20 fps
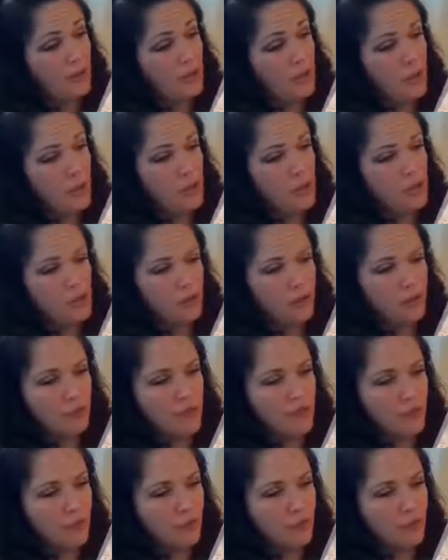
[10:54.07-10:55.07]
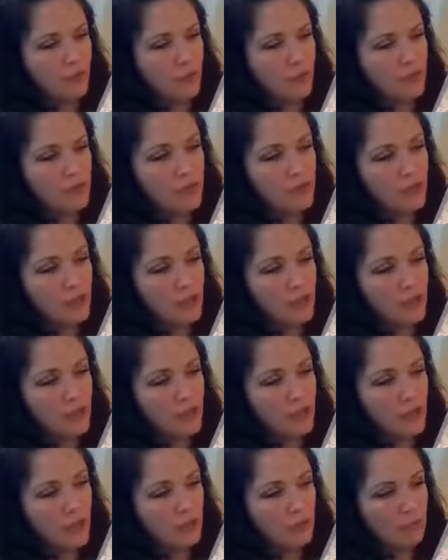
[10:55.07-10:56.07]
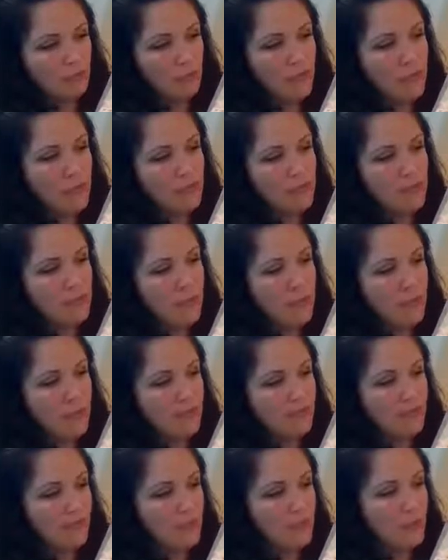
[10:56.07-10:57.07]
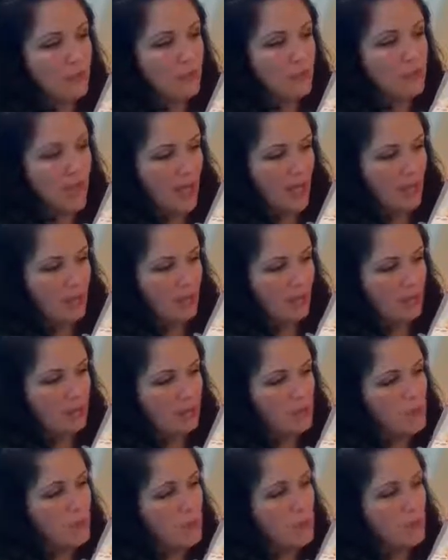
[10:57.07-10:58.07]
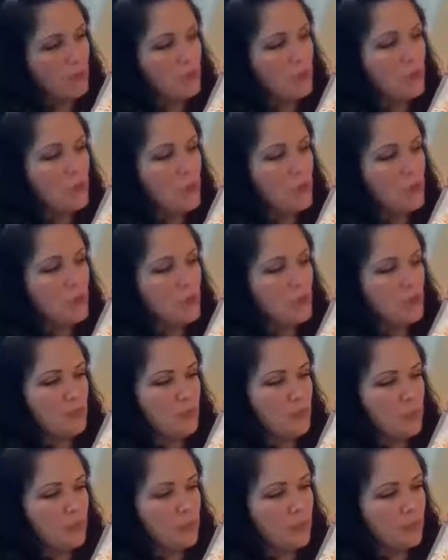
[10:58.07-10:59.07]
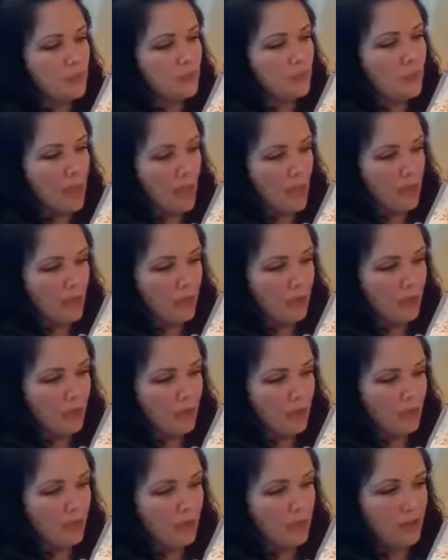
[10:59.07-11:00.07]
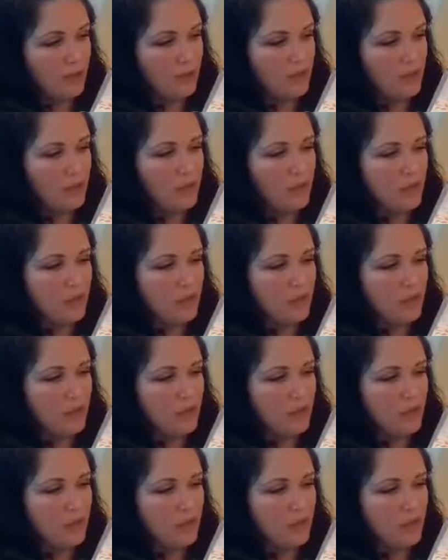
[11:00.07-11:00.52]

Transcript: A dreamer, a doer, a real-life go-getter. Most people like good, but